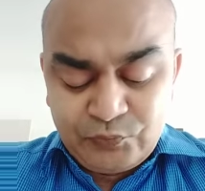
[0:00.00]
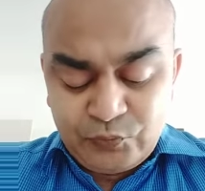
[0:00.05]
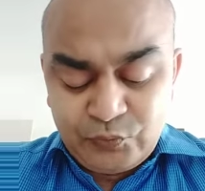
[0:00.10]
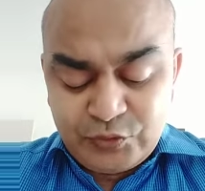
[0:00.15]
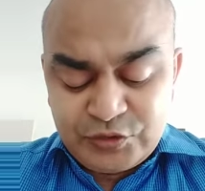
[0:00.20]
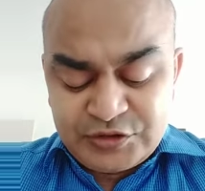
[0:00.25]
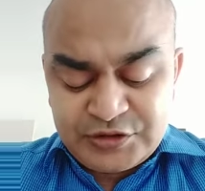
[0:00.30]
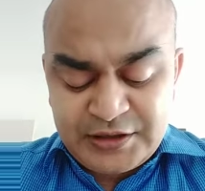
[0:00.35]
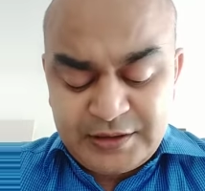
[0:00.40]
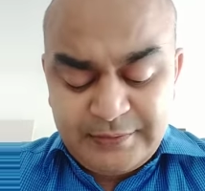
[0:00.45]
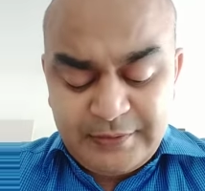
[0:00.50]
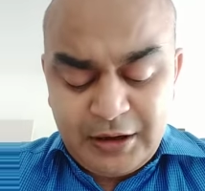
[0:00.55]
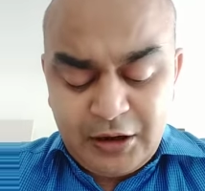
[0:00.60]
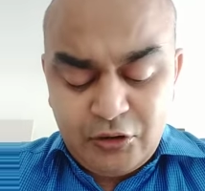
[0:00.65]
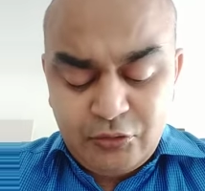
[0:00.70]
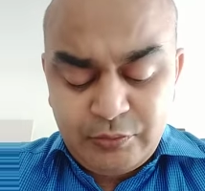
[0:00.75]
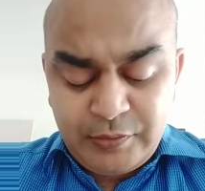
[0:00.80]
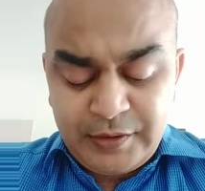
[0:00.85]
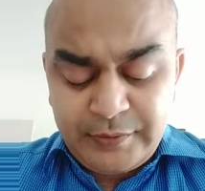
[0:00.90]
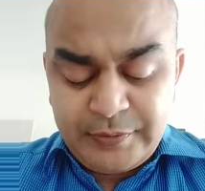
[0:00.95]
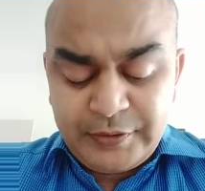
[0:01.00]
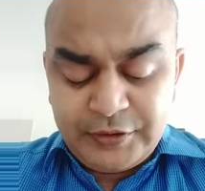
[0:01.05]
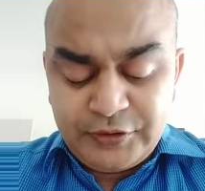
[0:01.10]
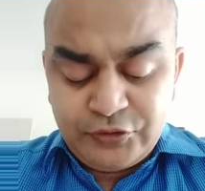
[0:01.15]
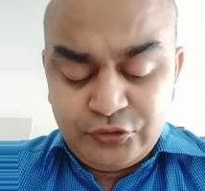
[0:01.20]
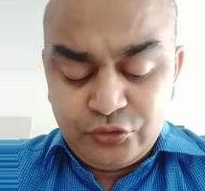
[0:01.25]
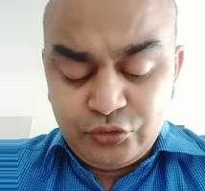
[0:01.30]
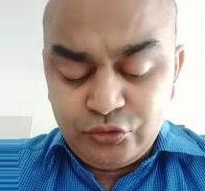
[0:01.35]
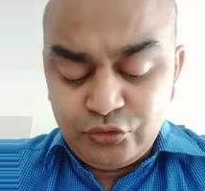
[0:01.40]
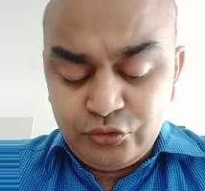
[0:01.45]
which somehow may be
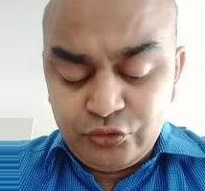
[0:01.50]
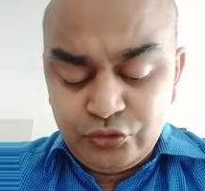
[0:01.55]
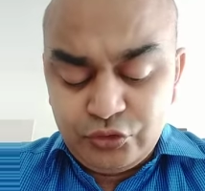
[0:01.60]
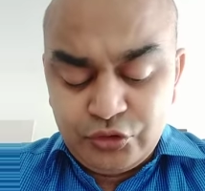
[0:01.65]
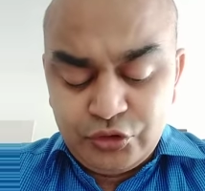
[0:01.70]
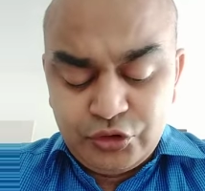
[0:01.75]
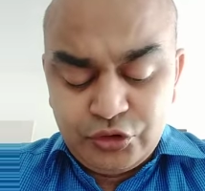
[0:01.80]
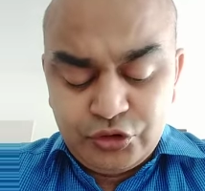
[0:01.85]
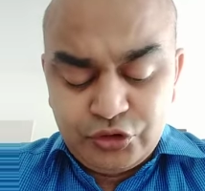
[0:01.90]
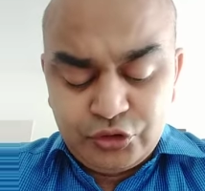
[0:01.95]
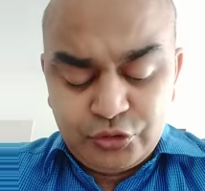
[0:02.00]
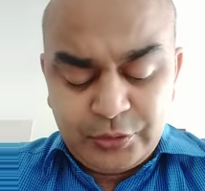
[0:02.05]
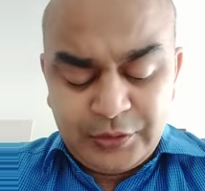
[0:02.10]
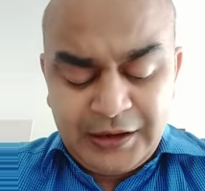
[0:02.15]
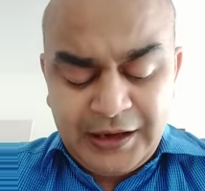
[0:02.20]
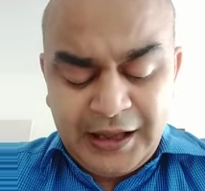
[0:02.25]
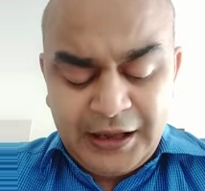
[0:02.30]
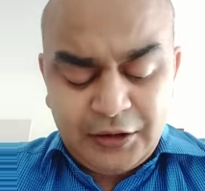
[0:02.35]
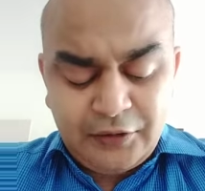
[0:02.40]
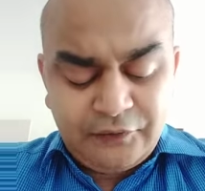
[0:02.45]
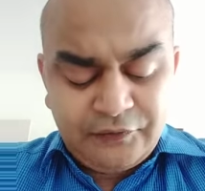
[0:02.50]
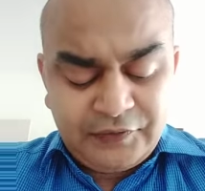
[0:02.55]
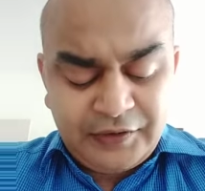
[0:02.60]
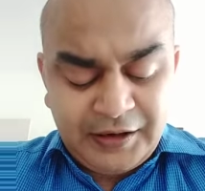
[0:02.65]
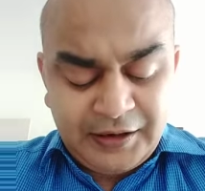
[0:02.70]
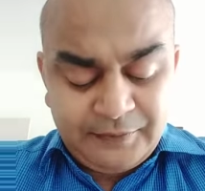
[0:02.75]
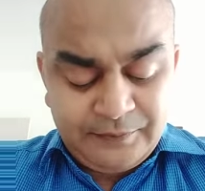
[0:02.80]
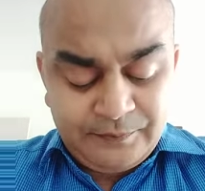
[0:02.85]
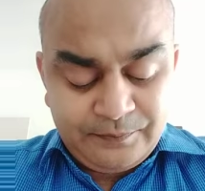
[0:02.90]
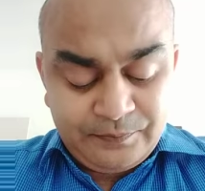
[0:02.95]
due to a lack of
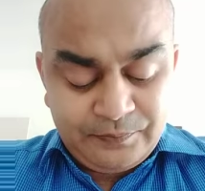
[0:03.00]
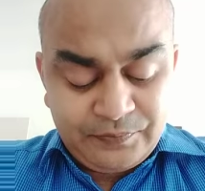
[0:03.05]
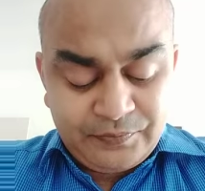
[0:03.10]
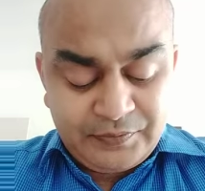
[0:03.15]
time